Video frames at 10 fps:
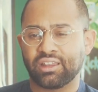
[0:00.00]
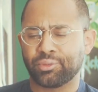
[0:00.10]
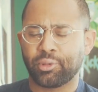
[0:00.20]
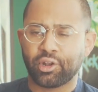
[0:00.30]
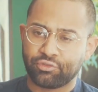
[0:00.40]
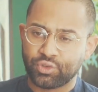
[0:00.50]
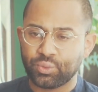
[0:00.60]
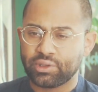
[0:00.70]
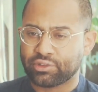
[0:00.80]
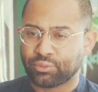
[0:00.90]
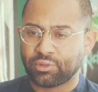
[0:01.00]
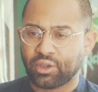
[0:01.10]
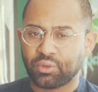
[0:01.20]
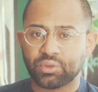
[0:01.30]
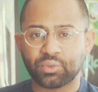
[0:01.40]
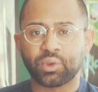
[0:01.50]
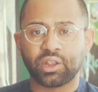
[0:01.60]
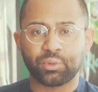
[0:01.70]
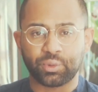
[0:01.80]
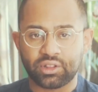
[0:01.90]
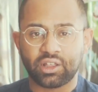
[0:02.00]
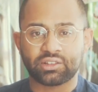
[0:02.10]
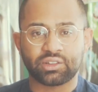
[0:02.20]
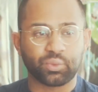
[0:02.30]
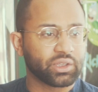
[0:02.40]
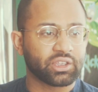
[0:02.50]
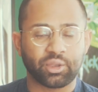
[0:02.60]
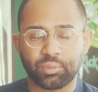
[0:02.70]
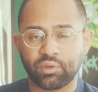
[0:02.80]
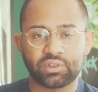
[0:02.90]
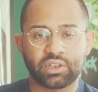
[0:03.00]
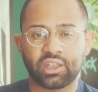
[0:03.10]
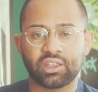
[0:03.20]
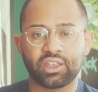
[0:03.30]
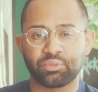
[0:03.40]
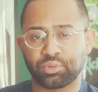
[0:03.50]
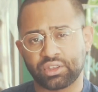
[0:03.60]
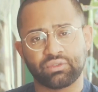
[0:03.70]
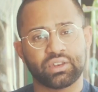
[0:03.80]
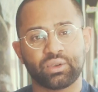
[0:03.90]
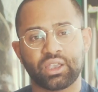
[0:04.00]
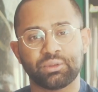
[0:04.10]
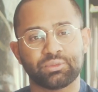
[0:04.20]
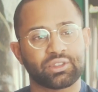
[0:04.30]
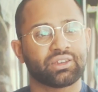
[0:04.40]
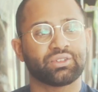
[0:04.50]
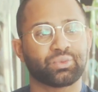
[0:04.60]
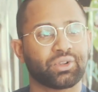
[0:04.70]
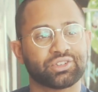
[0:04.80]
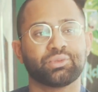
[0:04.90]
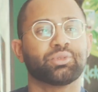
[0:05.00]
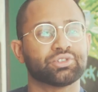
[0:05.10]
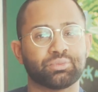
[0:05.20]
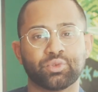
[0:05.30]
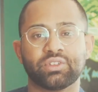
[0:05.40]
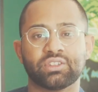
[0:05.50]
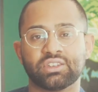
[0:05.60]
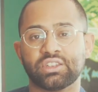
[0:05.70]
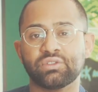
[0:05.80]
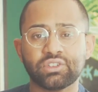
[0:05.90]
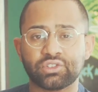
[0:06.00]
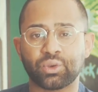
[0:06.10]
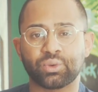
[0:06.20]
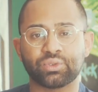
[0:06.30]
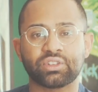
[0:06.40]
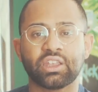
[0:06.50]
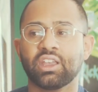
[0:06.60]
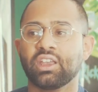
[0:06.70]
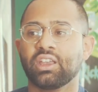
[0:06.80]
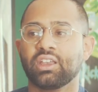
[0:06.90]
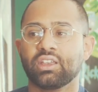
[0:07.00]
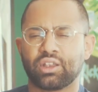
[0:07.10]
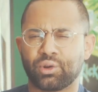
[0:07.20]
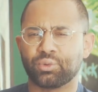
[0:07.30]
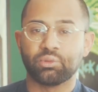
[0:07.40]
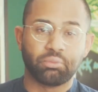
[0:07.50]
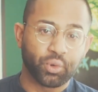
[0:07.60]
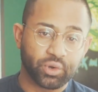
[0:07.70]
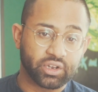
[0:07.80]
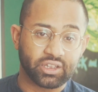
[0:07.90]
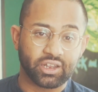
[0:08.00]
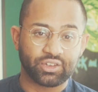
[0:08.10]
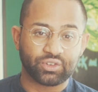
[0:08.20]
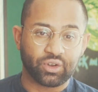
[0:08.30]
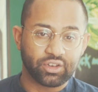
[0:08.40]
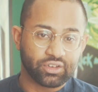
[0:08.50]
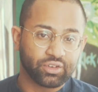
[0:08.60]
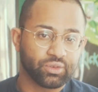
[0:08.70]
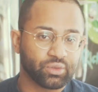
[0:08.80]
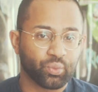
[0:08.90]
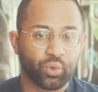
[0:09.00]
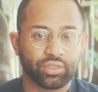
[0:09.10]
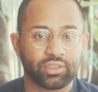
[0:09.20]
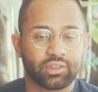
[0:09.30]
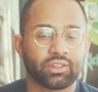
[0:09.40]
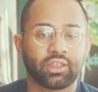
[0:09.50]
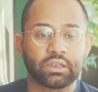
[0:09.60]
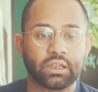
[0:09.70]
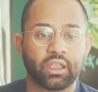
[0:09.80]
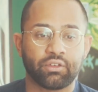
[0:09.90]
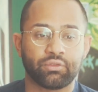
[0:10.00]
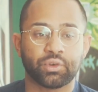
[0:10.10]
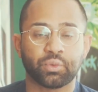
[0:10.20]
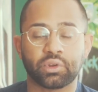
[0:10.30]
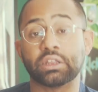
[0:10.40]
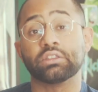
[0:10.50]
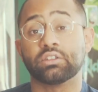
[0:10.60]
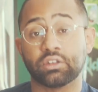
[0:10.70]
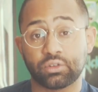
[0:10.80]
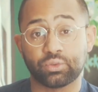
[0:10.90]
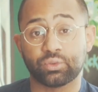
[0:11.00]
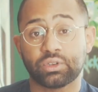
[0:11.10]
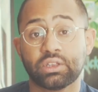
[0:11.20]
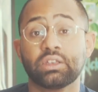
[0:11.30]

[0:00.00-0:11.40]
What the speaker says: about a few weeks from now was when I realized that waking up every day and playing video games and just watching a bunch of movies and TV shows got real boring, and I started to do the one thing that everyone hates to do: